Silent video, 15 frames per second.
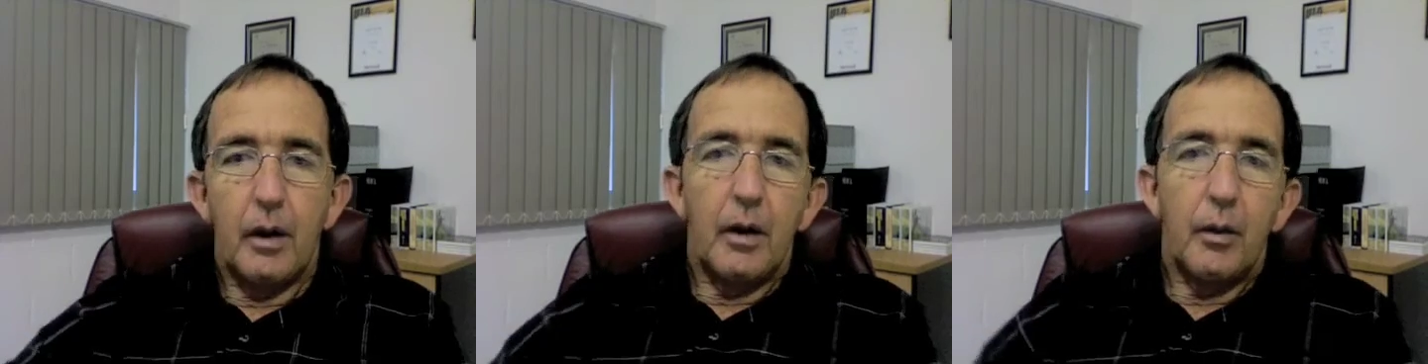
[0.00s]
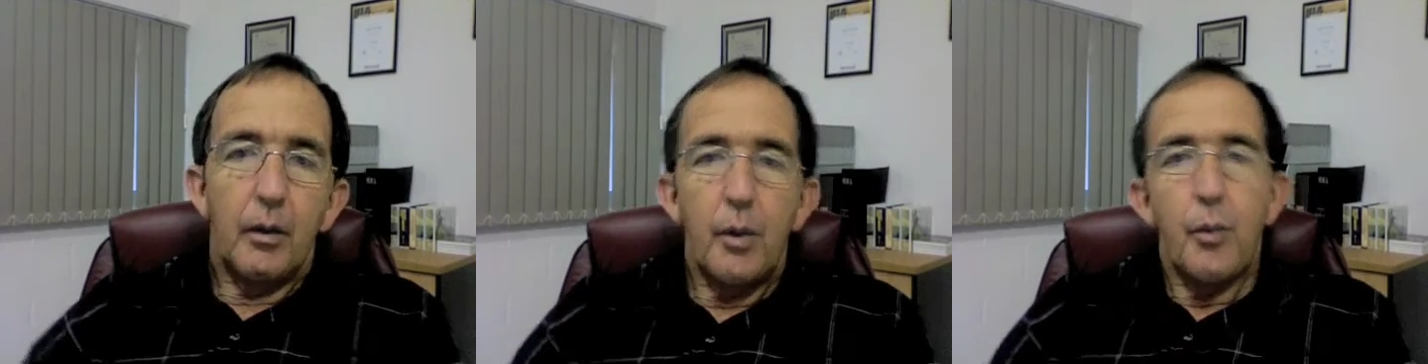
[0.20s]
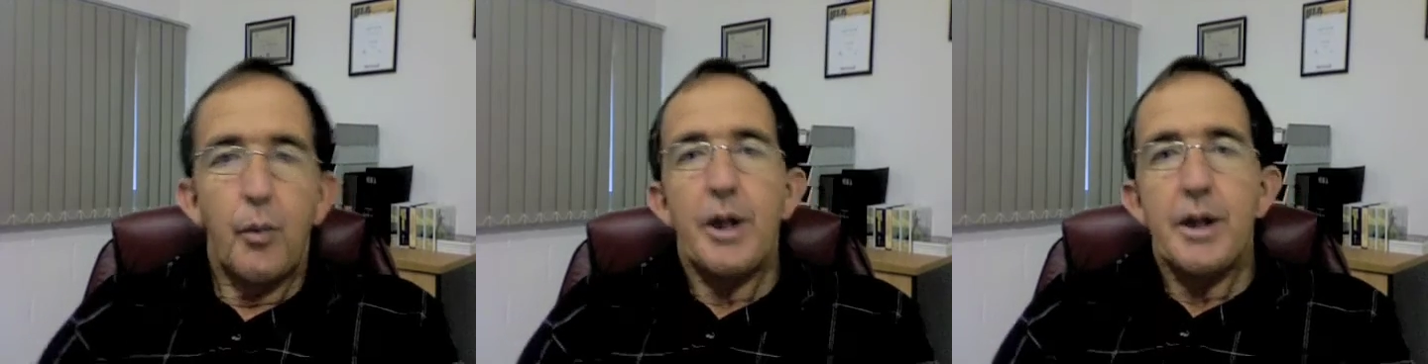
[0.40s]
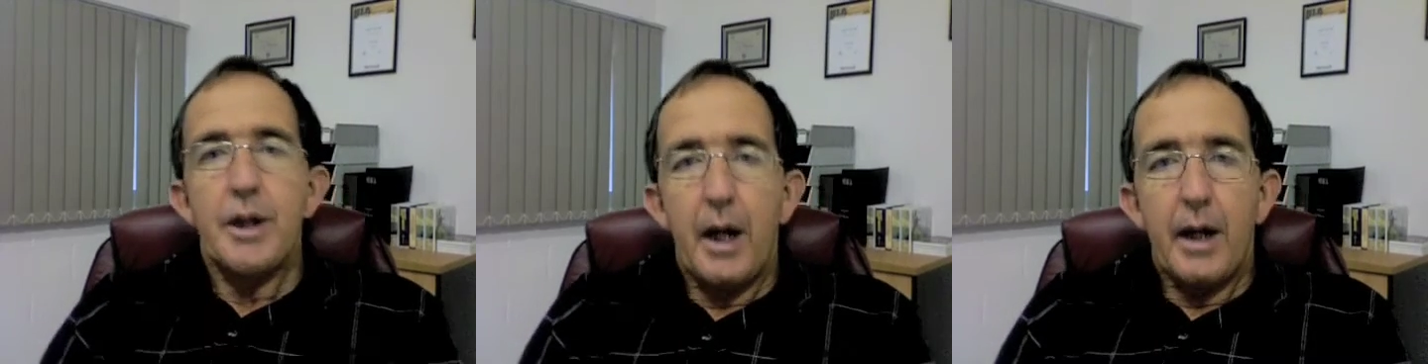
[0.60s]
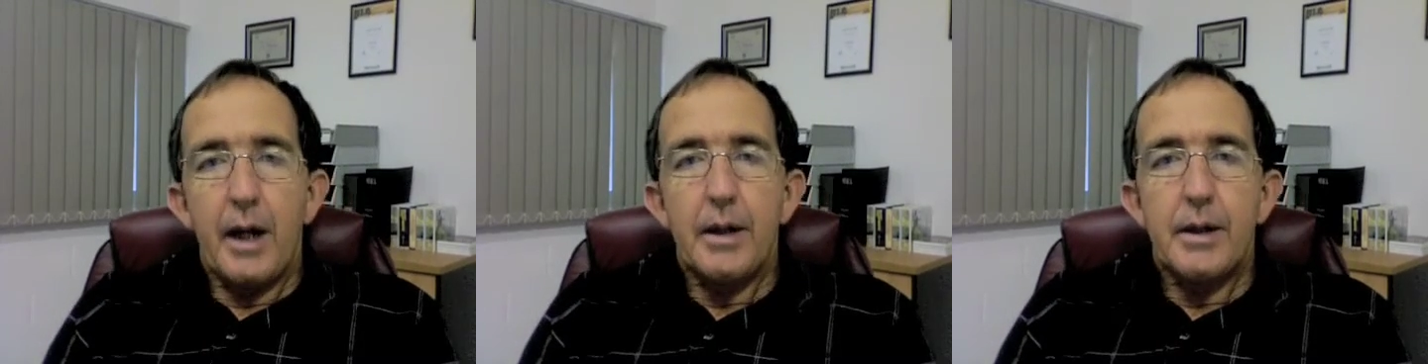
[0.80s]
When we
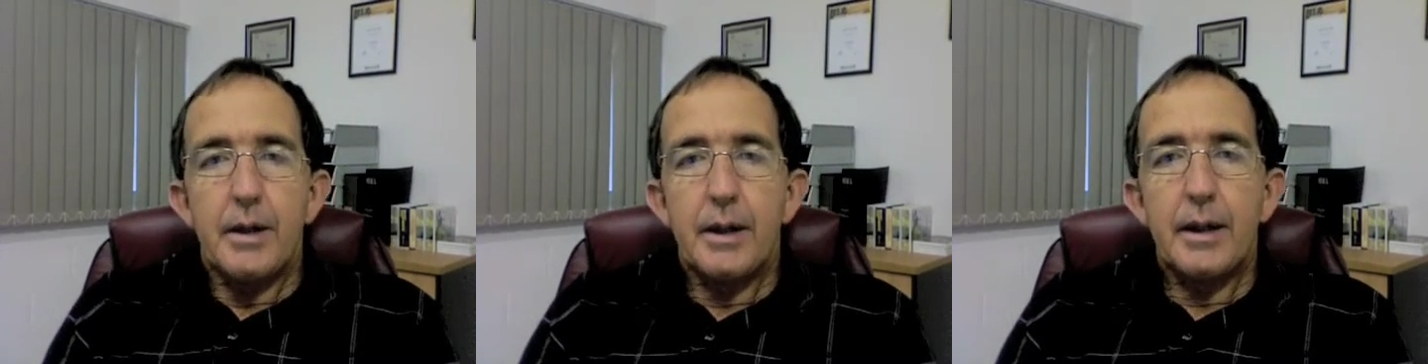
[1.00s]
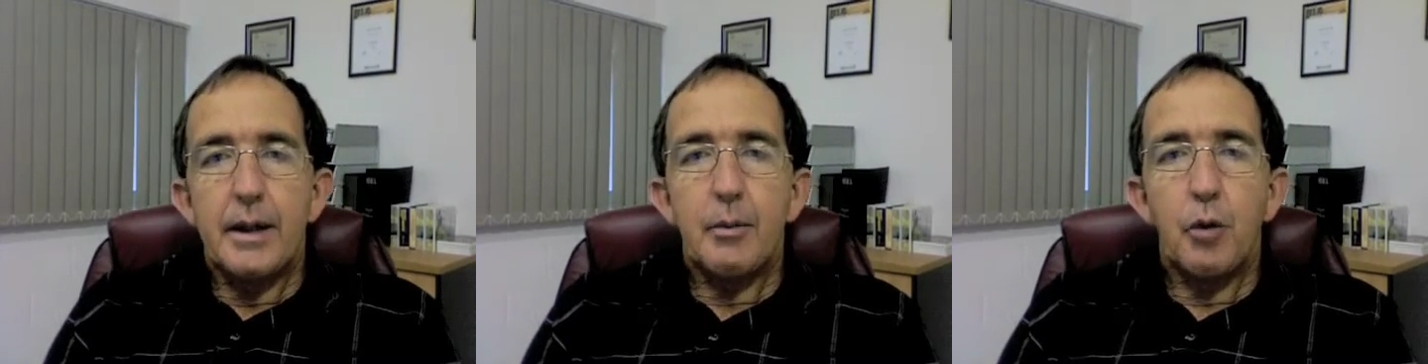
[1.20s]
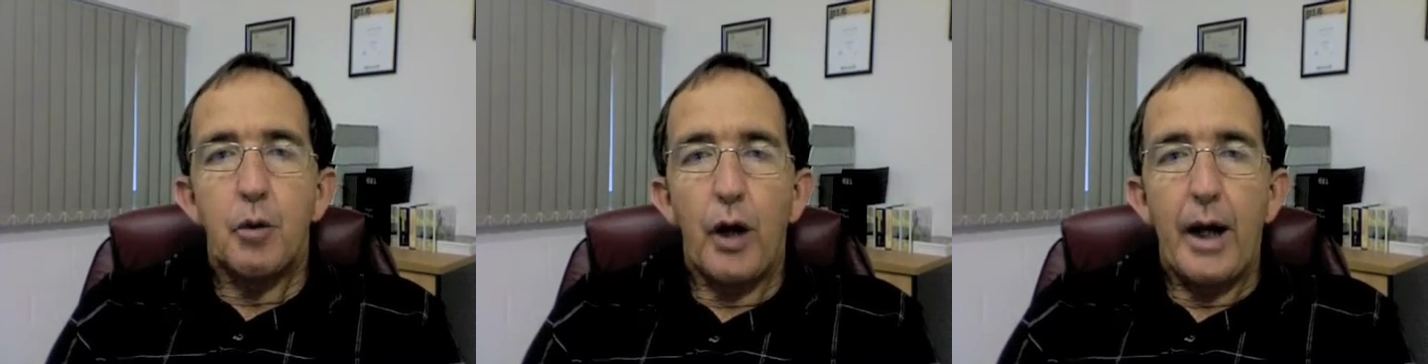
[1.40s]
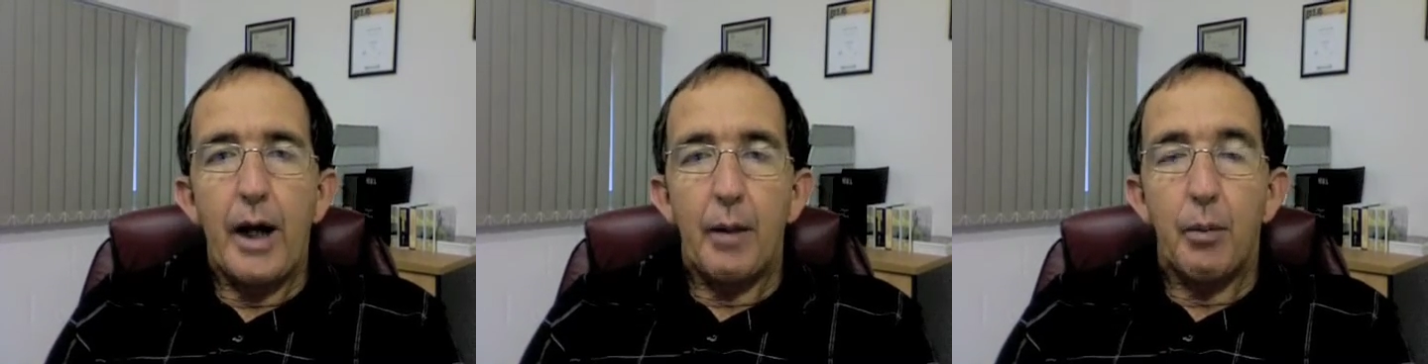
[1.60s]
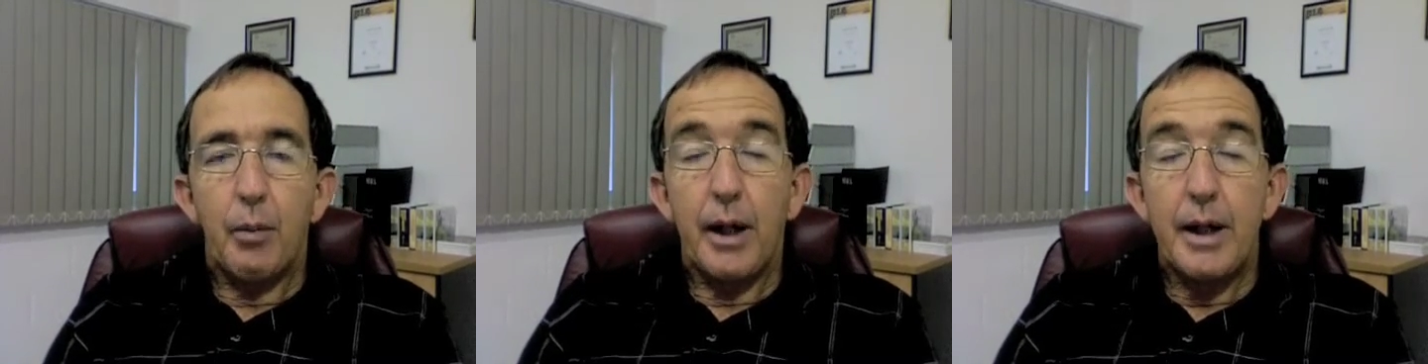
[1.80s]
start looking
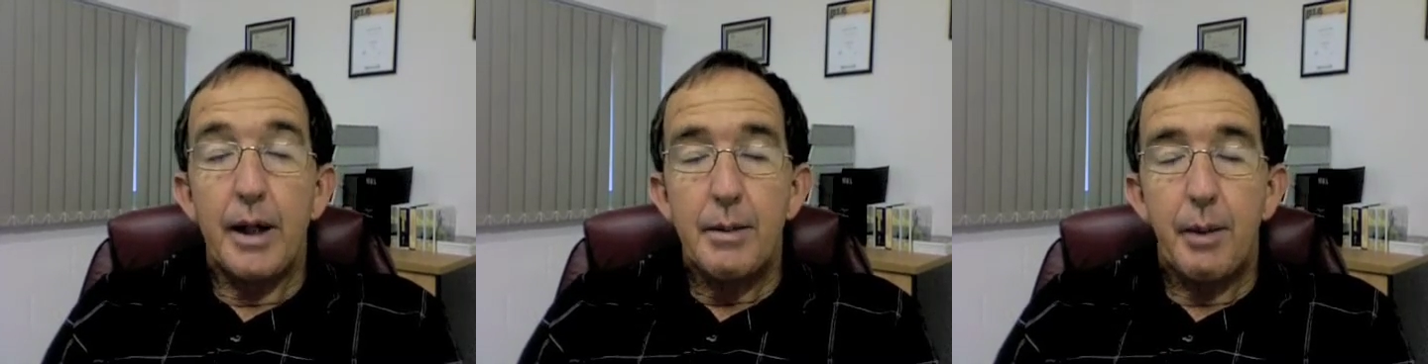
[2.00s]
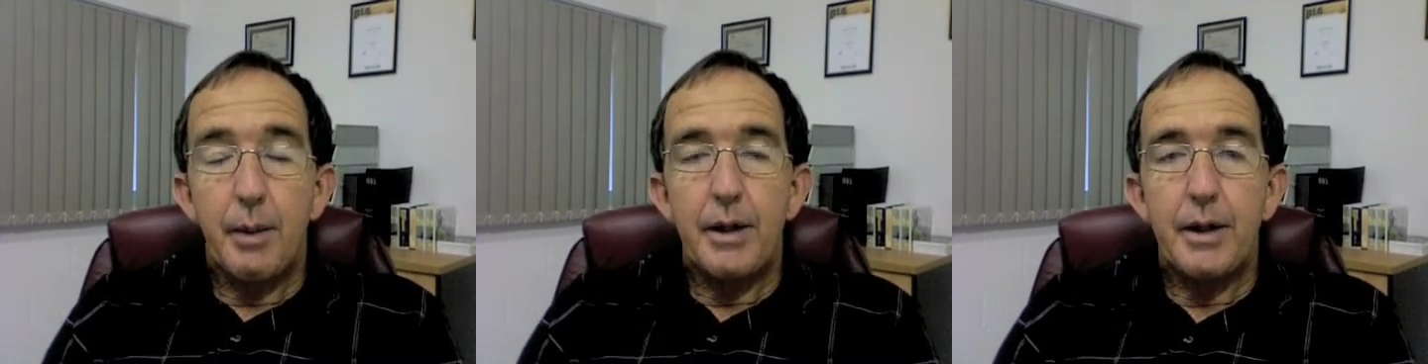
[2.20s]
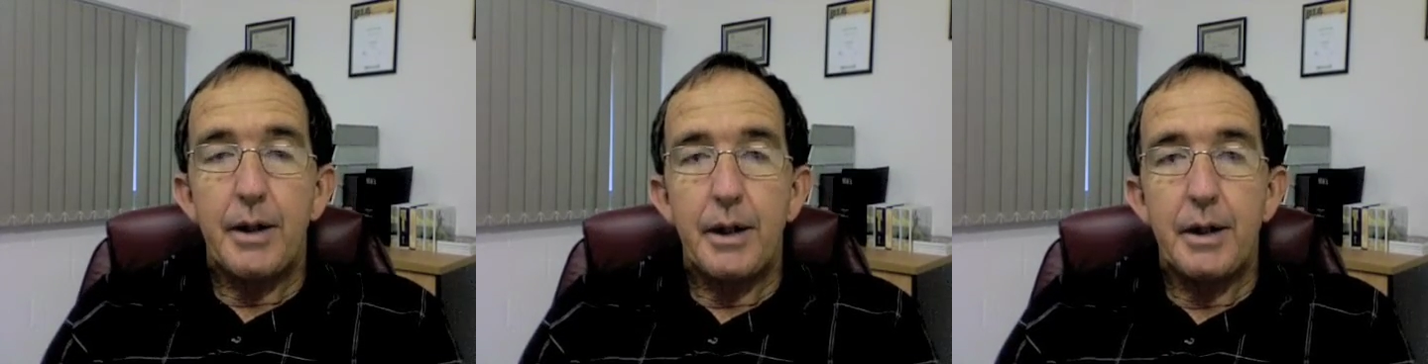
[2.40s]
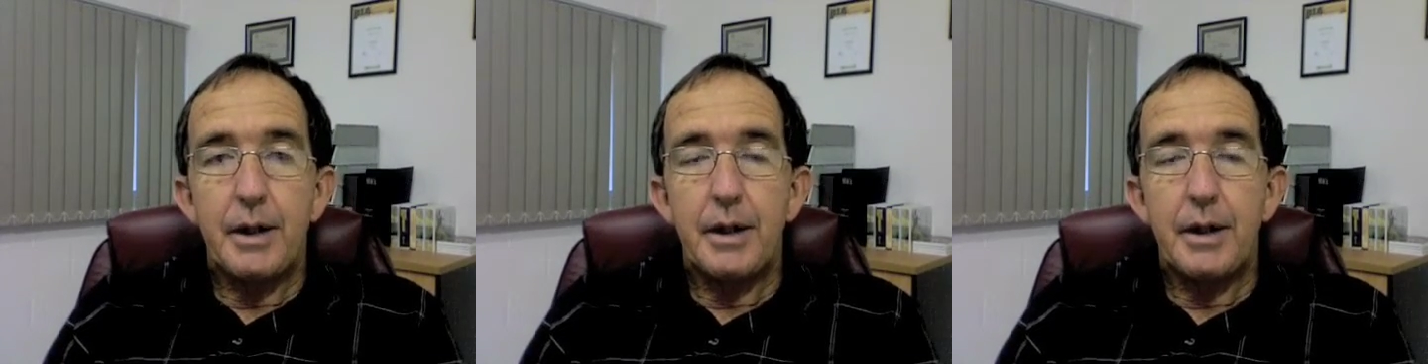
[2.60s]
at plant species,